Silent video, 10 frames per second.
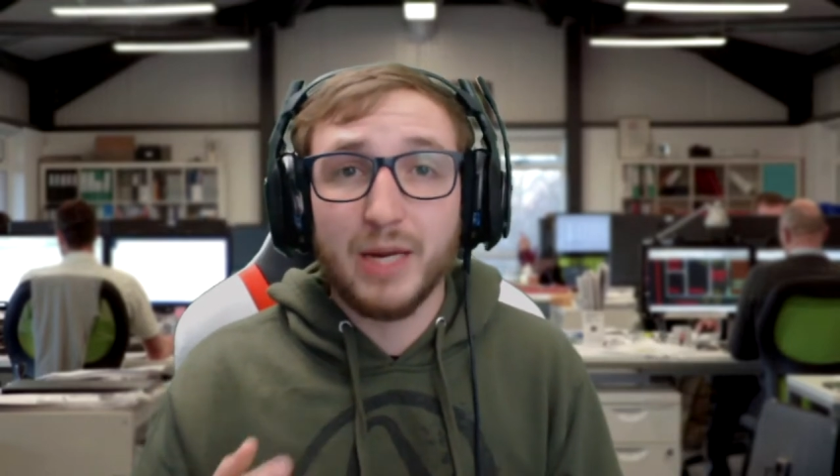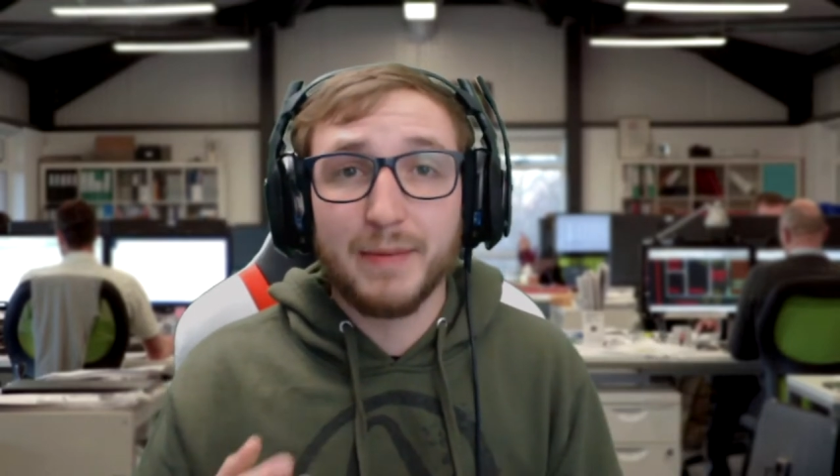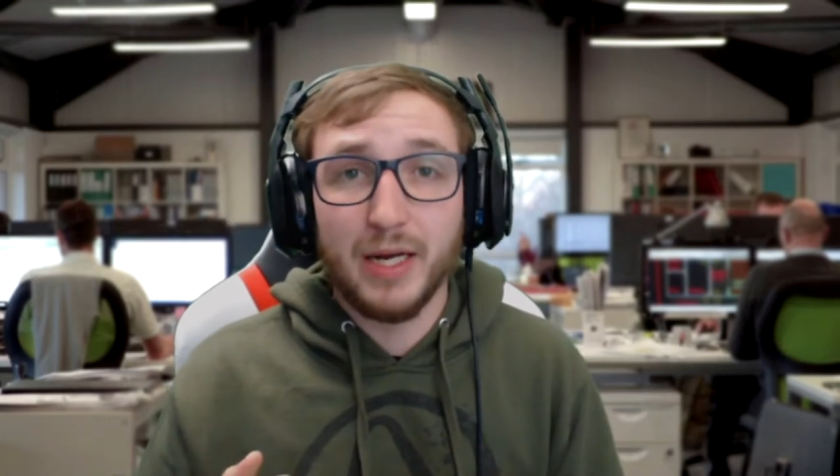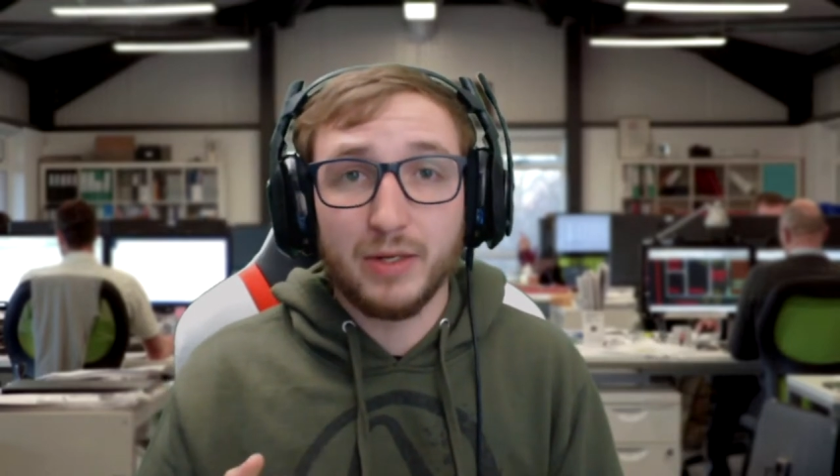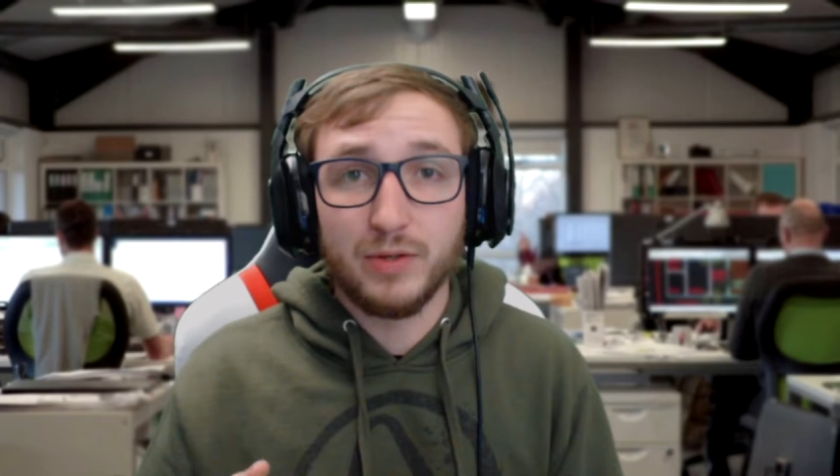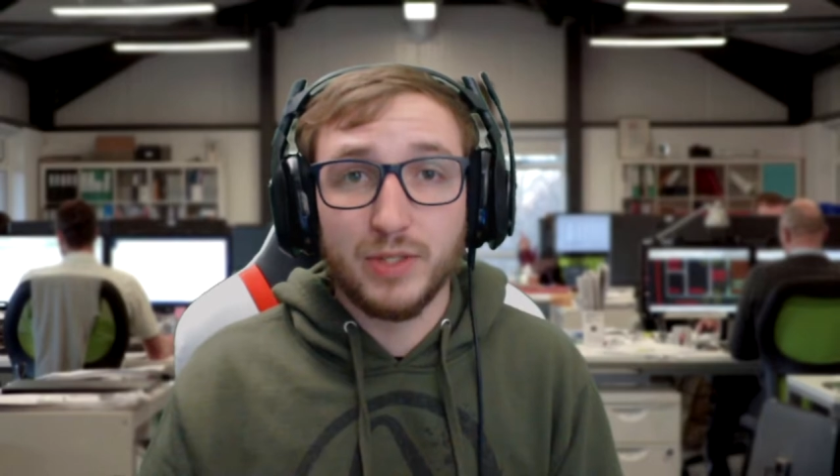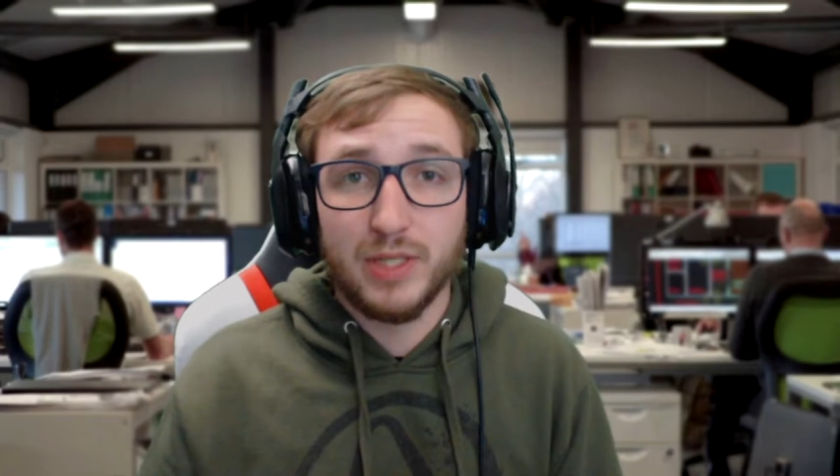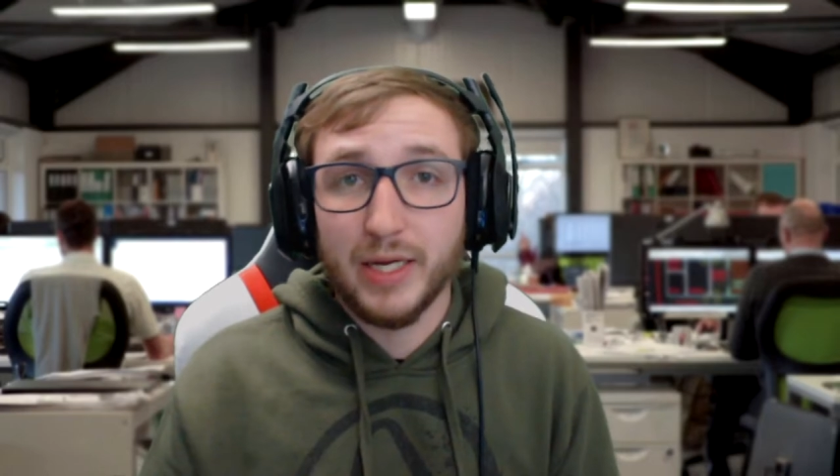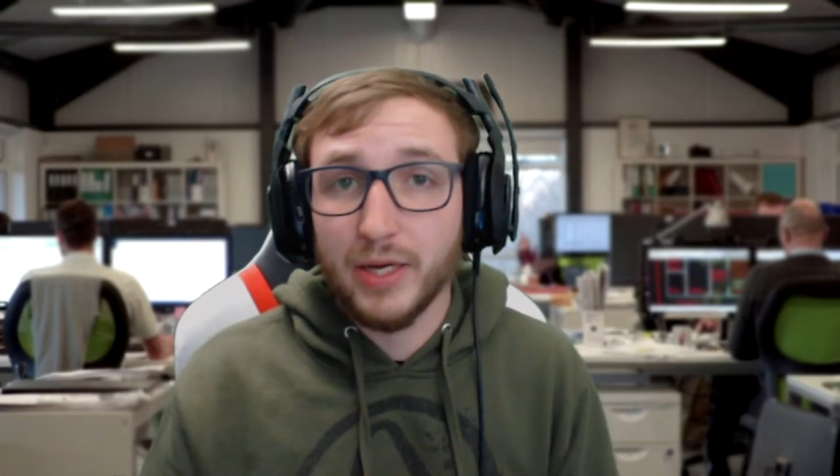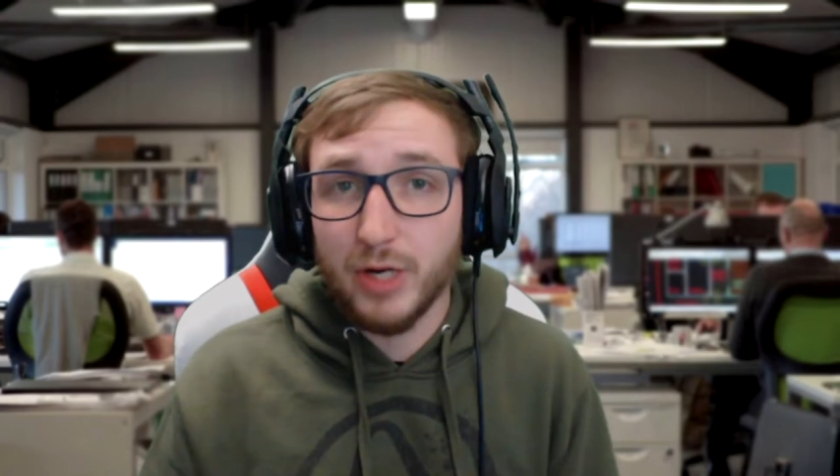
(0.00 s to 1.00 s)
my knuckles.
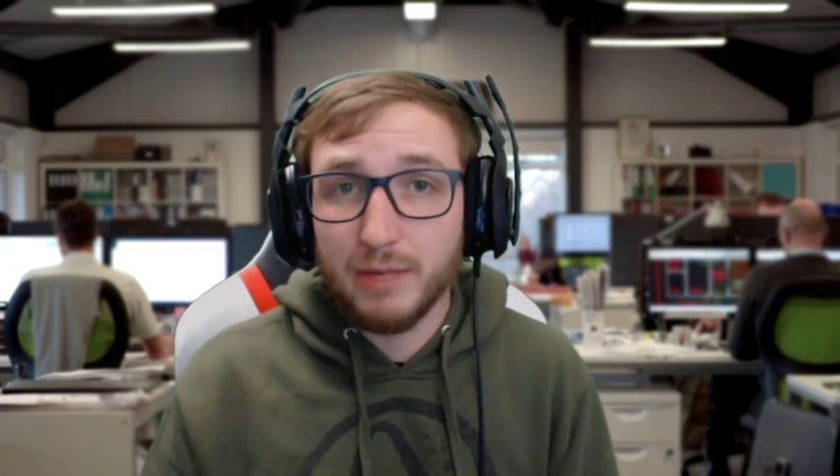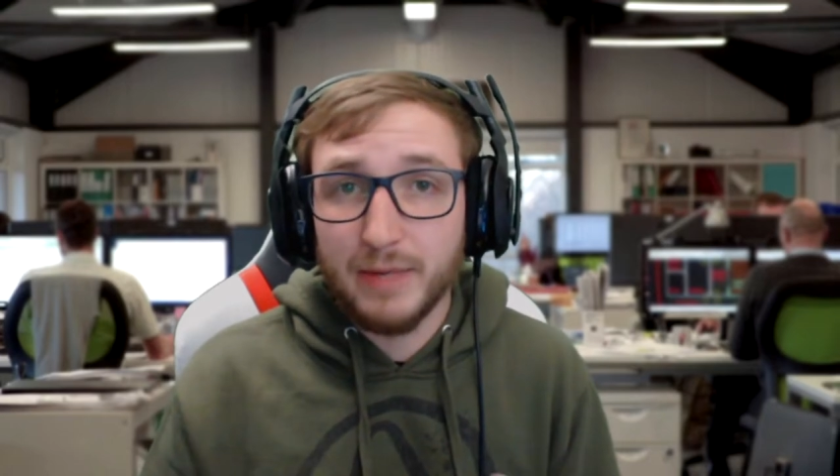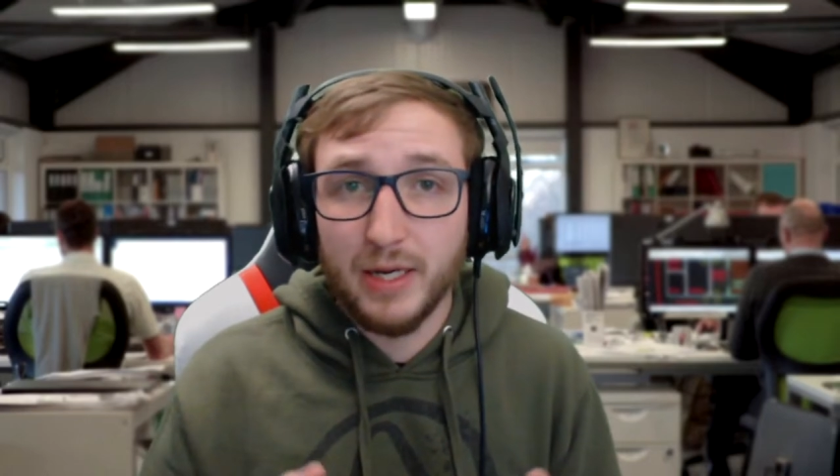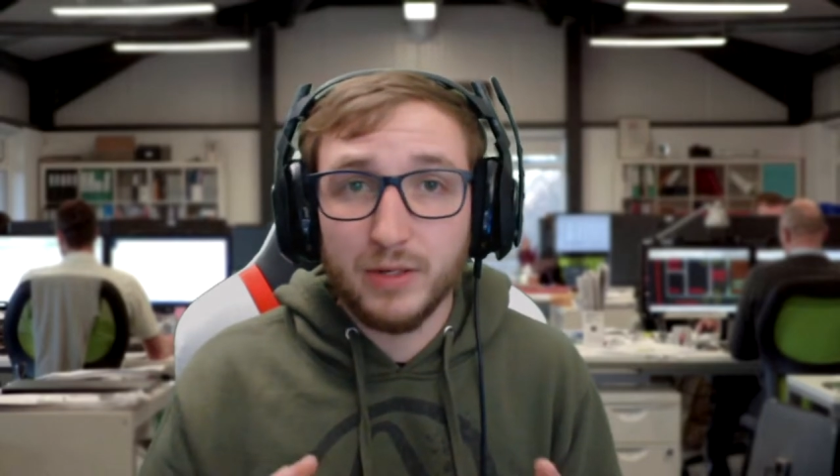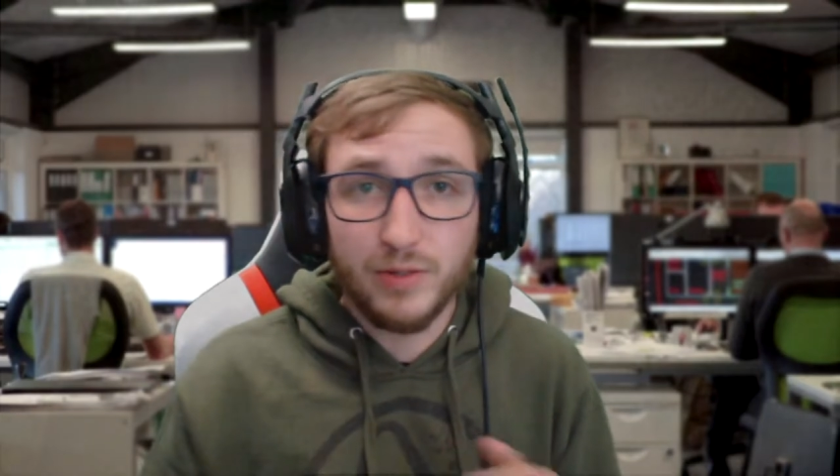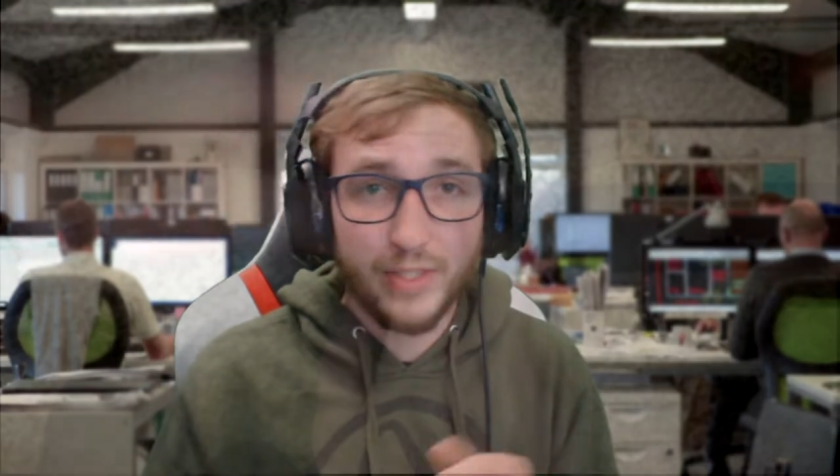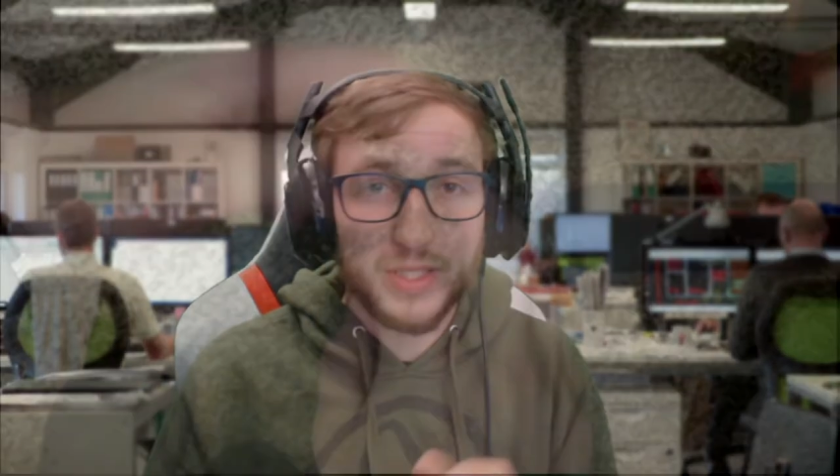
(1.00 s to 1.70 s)
I can crack my knuckles